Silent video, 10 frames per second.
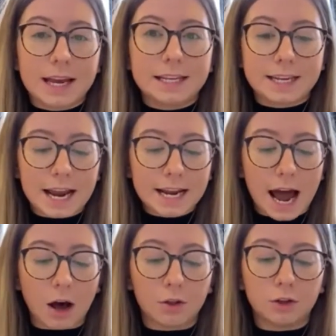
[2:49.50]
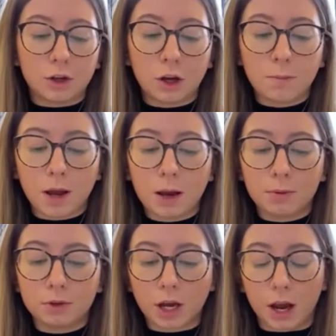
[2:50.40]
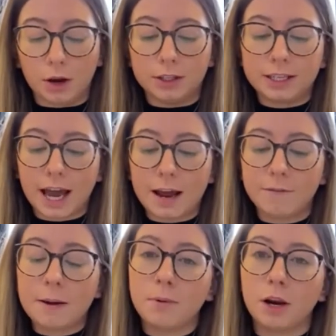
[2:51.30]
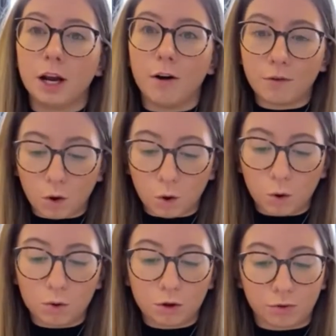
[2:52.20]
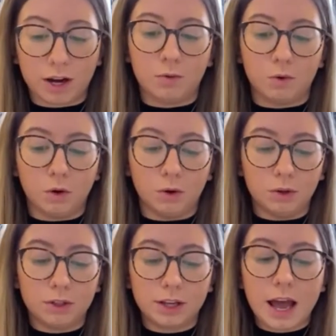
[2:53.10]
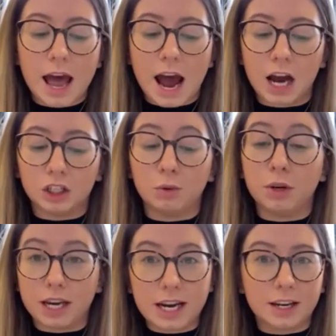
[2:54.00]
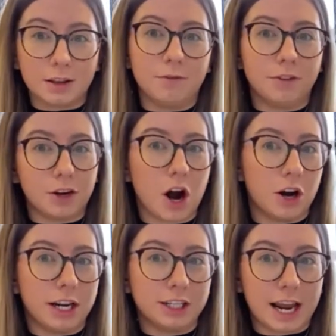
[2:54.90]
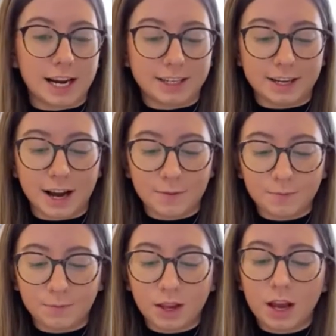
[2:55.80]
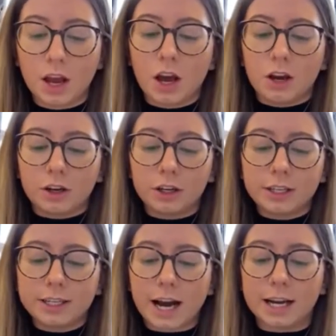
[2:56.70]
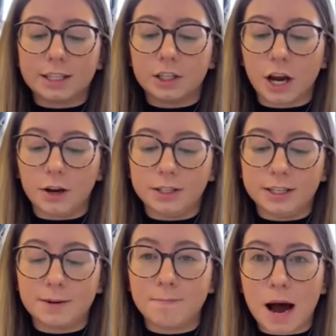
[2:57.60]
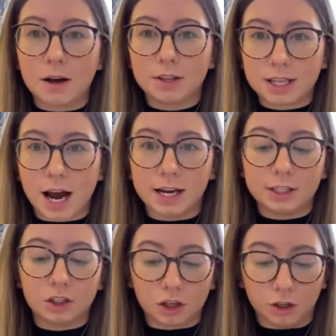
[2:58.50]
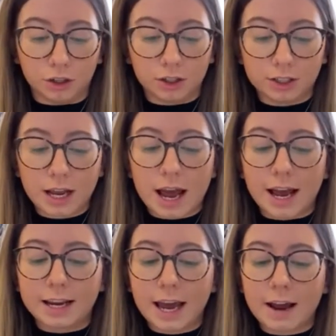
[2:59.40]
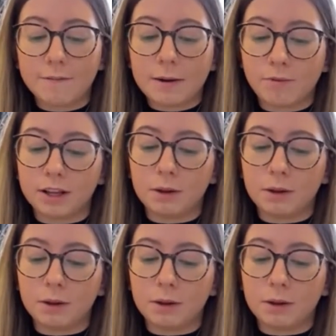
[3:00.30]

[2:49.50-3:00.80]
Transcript: Take out the two purple toads, carefully pulling off all the green warts, as you will need them for garnish later. Cut and dice the toads into mouth-sized chunks and carefully bring the